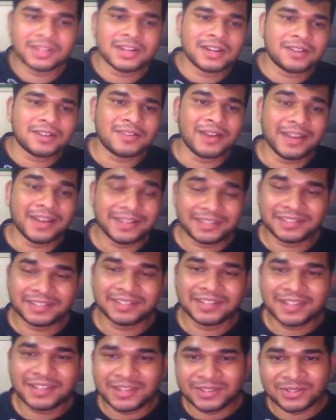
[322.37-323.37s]
right?
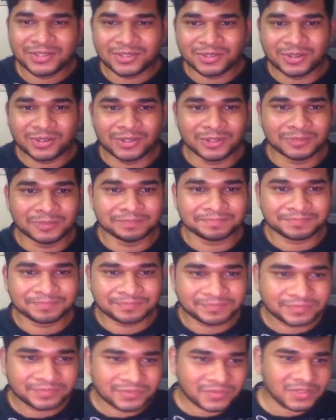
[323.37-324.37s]
So
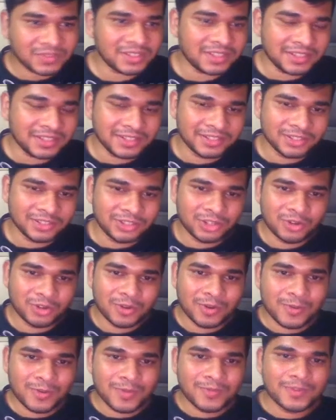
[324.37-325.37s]
you
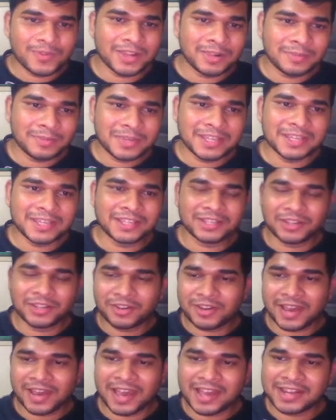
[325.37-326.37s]
will be,
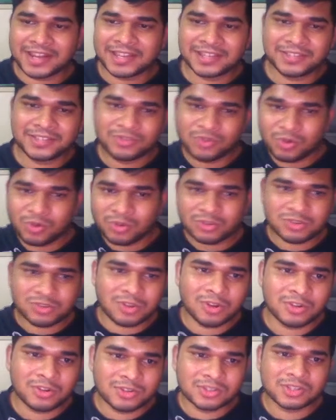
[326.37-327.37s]
adding those
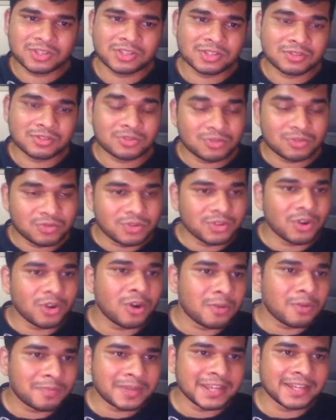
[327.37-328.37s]
songs to
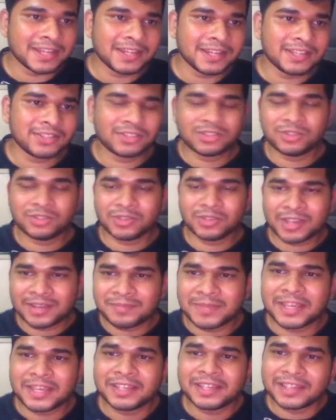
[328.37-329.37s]
your playlist. You
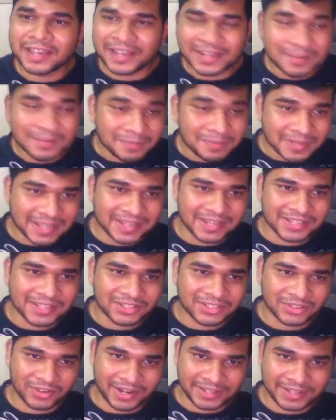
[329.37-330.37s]
can make any
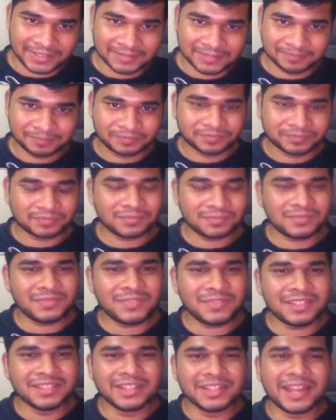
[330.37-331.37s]
playlist, right?
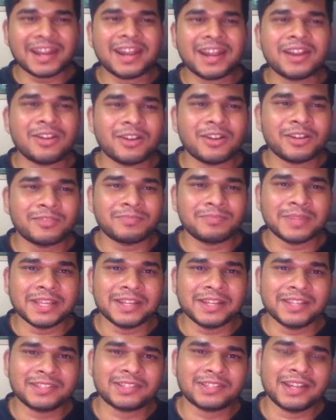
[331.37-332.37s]
There are a lot of
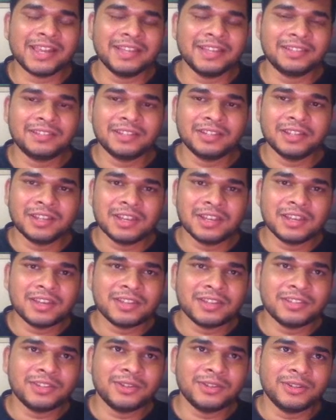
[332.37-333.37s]
playlists like,
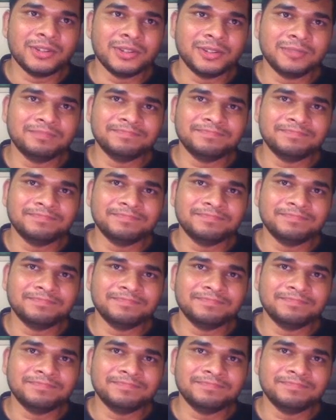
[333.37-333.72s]
you know,